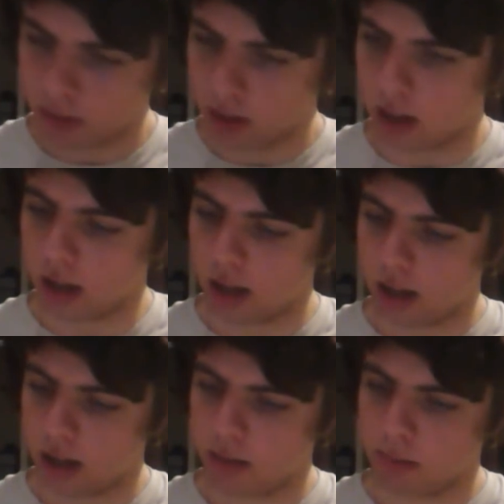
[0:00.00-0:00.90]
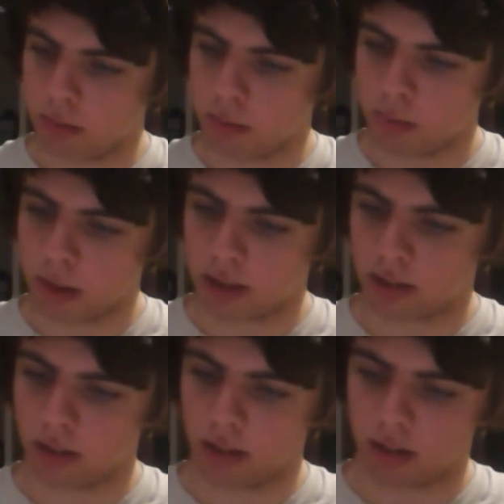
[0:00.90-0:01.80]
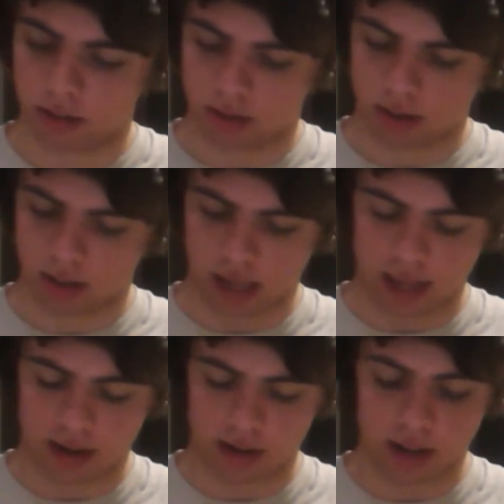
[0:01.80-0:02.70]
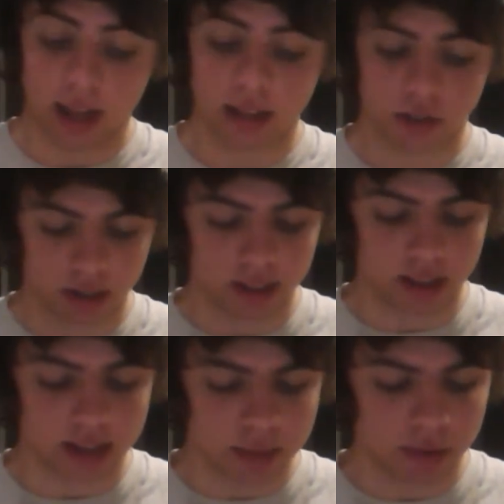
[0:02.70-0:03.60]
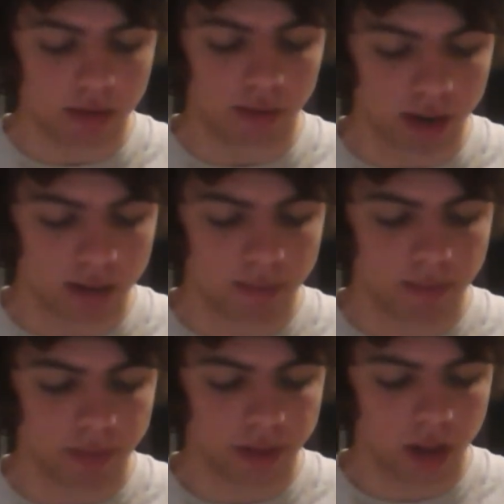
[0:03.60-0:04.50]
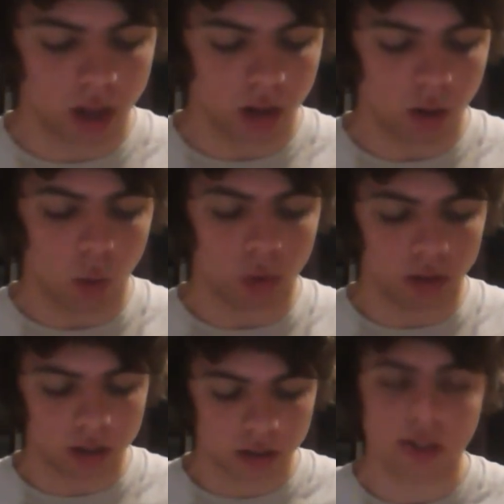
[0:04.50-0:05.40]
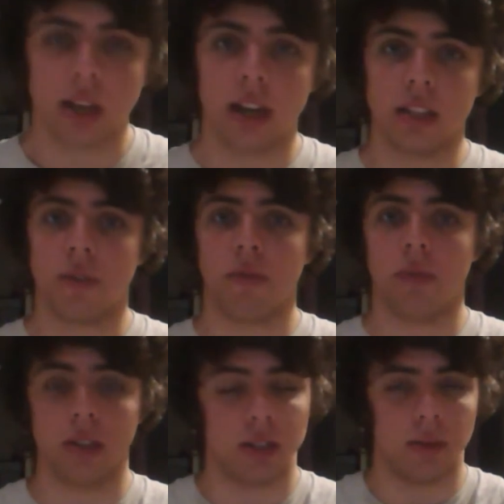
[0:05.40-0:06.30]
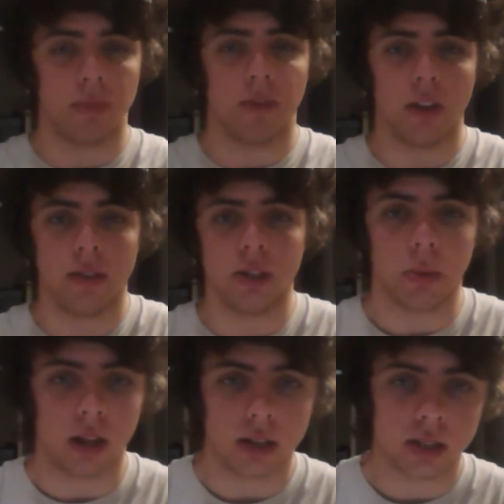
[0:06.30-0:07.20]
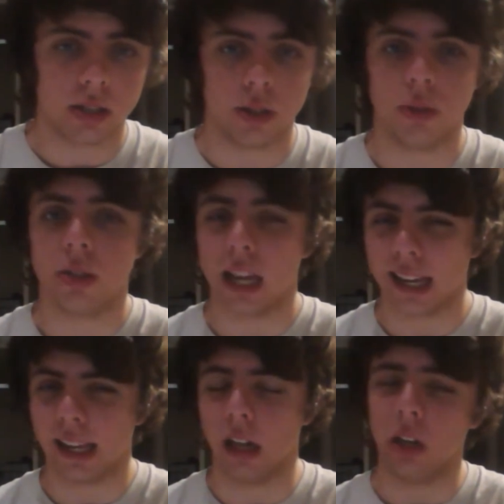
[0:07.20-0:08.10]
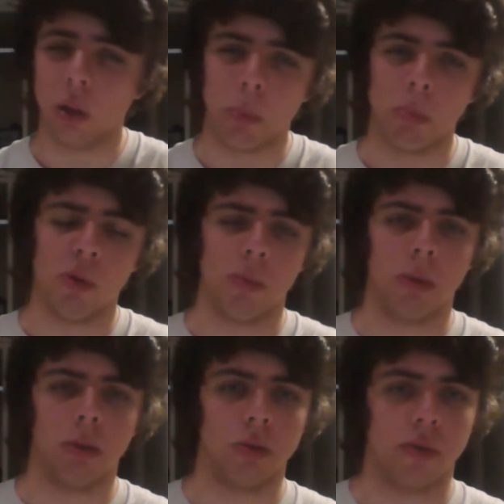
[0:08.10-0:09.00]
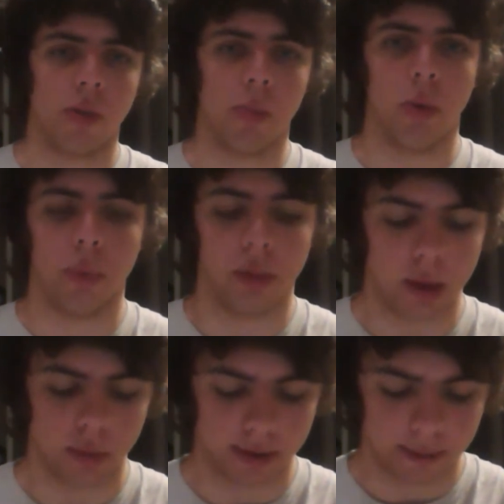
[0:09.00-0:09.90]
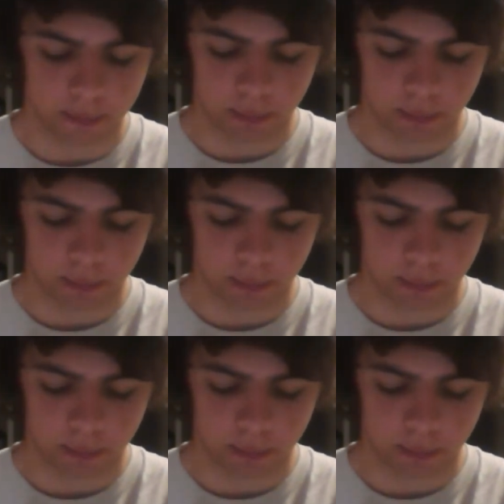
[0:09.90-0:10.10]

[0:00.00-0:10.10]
Battle cannon, yeah, strength 8, AP 3. Ordnance, and it's the 5-inch blast, so you're taking a lot more models off the board with that one.